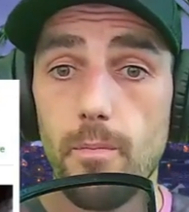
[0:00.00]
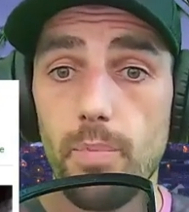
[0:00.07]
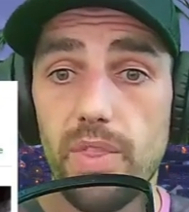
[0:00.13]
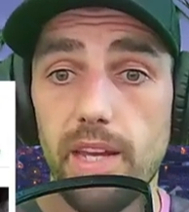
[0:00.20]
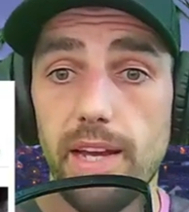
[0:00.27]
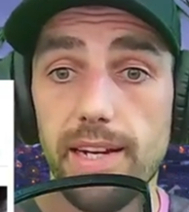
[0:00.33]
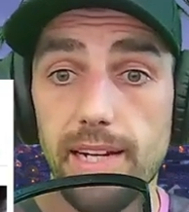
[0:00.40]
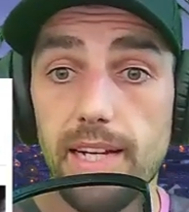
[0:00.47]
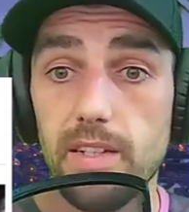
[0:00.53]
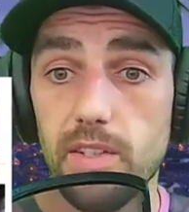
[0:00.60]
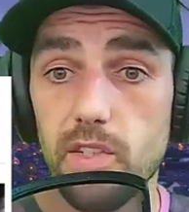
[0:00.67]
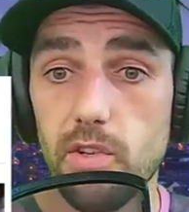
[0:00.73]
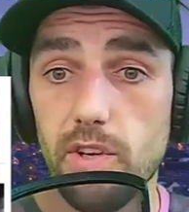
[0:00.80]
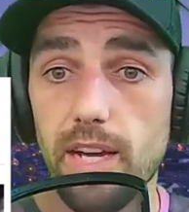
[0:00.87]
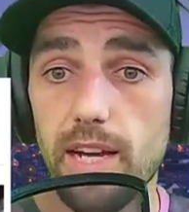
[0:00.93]
And that is a
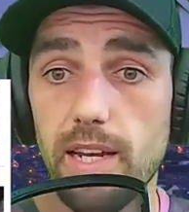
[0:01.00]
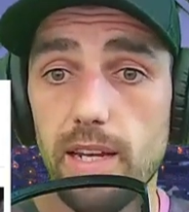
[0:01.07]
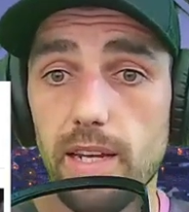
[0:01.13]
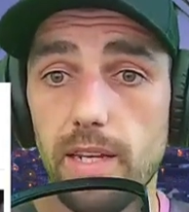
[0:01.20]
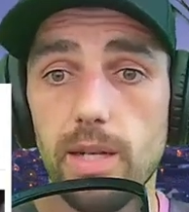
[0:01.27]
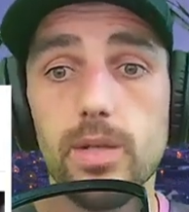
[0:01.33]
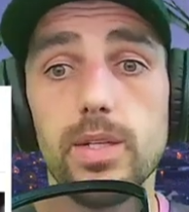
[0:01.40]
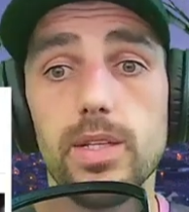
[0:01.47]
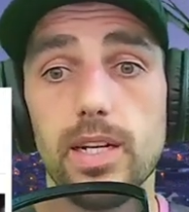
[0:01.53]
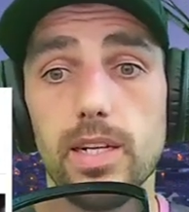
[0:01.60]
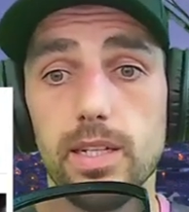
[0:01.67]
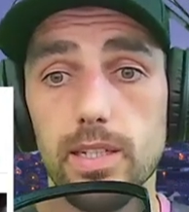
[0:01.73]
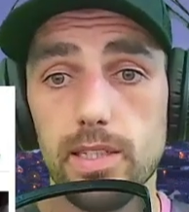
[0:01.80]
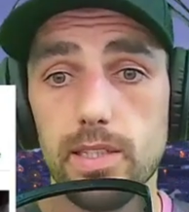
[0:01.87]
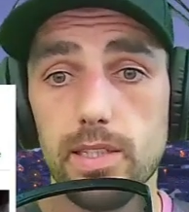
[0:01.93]
reality out there,
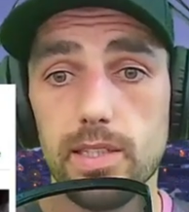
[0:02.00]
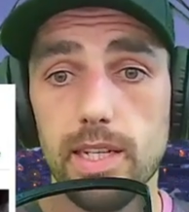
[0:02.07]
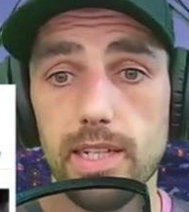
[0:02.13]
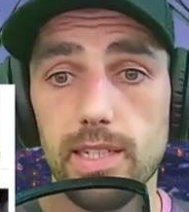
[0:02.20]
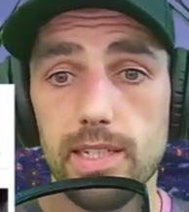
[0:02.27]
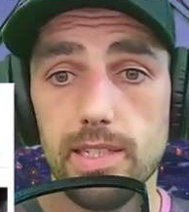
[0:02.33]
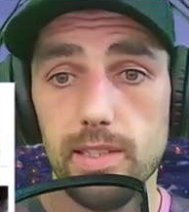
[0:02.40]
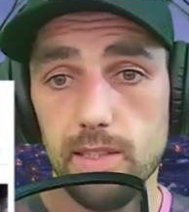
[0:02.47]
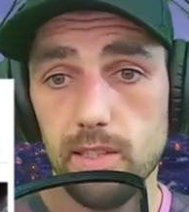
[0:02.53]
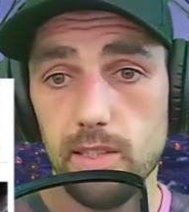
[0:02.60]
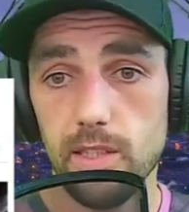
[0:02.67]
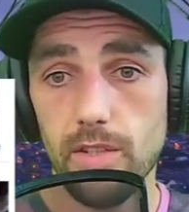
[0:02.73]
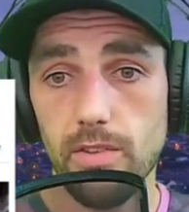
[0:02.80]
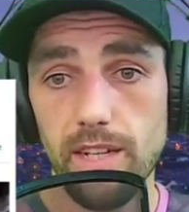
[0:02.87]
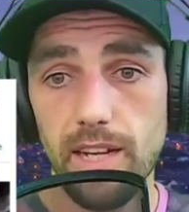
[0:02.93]
guys. And this is the
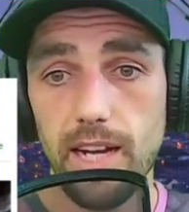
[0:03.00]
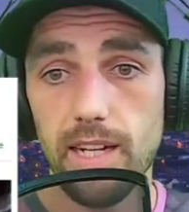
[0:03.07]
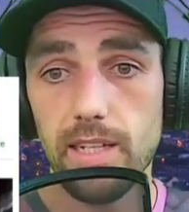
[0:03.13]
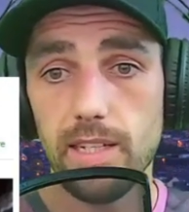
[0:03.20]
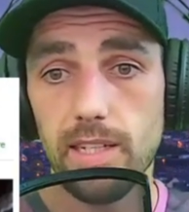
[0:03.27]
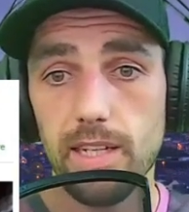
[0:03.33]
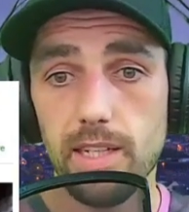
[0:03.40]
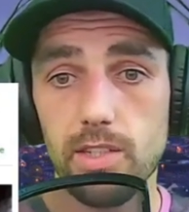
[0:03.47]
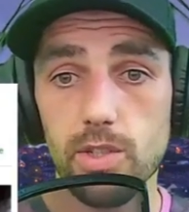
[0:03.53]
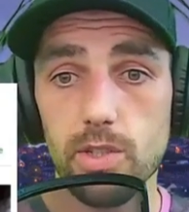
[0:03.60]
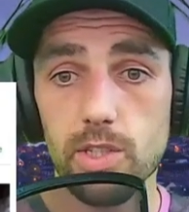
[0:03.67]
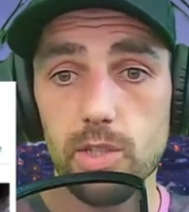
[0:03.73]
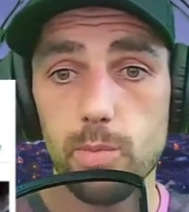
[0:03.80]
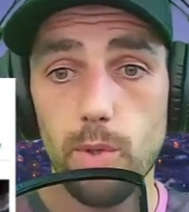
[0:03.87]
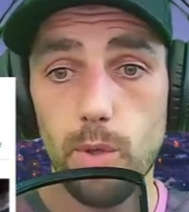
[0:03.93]
reality that you're
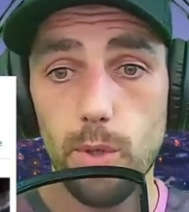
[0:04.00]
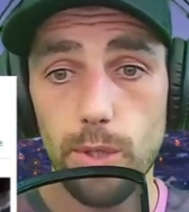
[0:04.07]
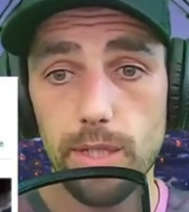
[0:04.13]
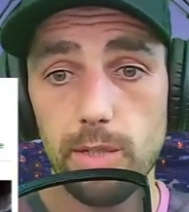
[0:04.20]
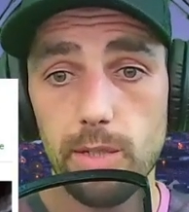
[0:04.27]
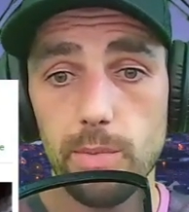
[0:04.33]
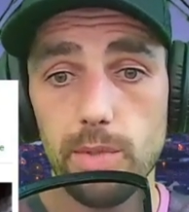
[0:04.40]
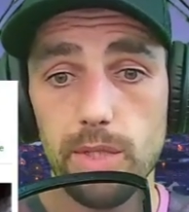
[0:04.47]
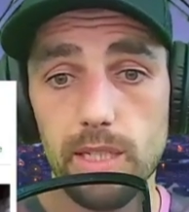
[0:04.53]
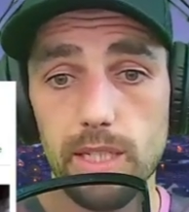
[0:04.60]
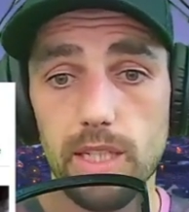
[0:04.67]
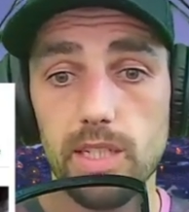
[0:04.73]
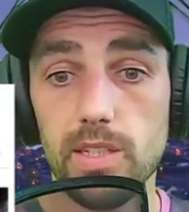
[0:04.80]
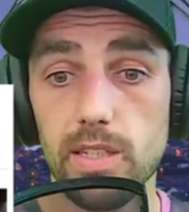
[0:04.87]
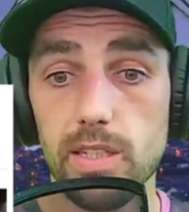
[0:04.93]
supporting by
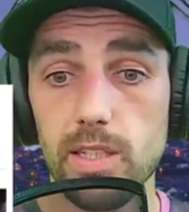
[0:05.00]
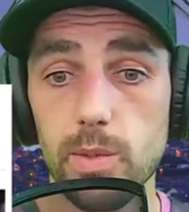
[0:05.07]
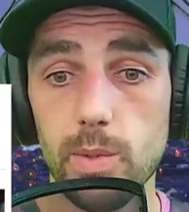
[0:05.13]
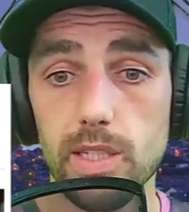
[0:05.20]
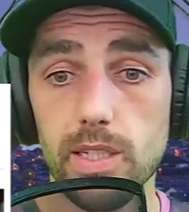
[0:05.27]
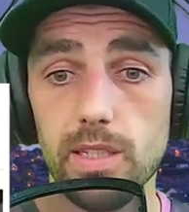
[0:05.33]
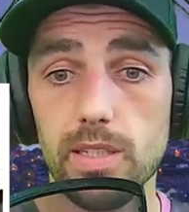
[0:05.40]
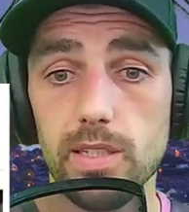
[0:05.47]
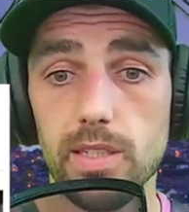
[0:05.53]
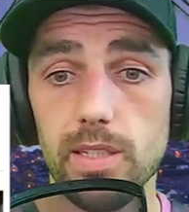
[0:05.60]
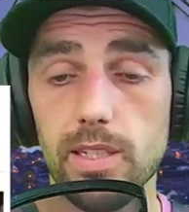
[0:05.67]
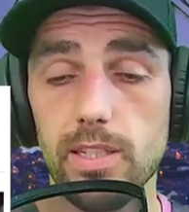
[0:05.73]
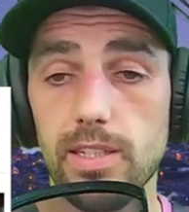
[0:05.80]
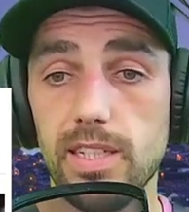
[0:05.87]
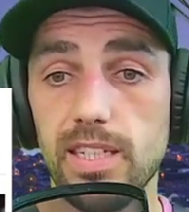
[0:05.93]
continuing to,
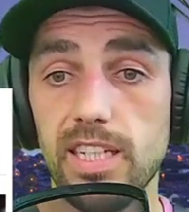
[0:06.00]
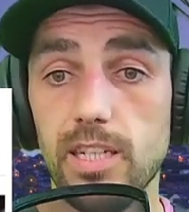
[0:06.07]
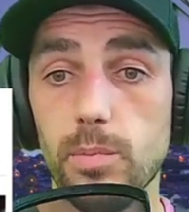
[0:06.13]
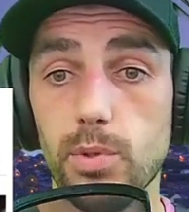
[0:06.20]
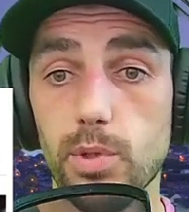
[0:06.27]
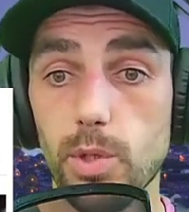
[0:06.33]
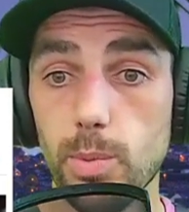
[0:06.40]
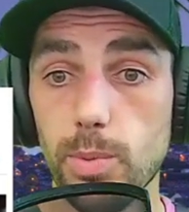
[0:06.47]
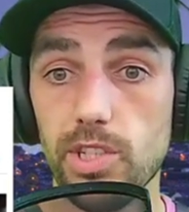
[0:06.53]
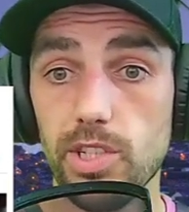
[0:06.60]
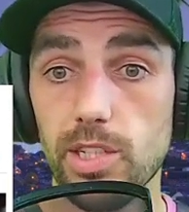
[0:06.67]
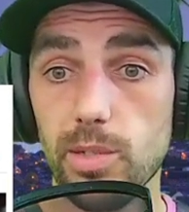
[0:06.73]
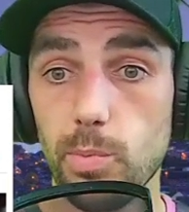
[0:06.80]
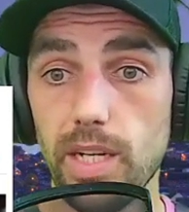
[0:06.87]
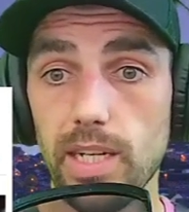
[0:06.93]
to keep prohibition in
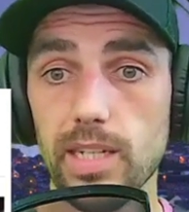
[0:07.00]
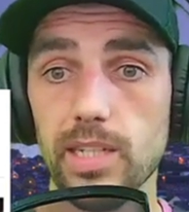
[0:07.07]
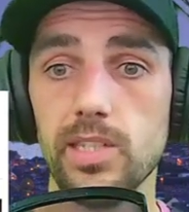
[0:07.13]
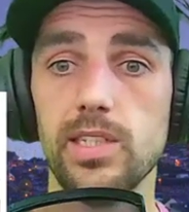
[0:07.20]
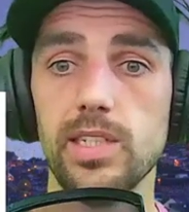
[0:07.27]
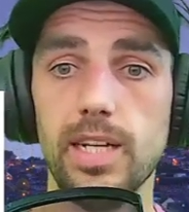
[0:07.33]
place.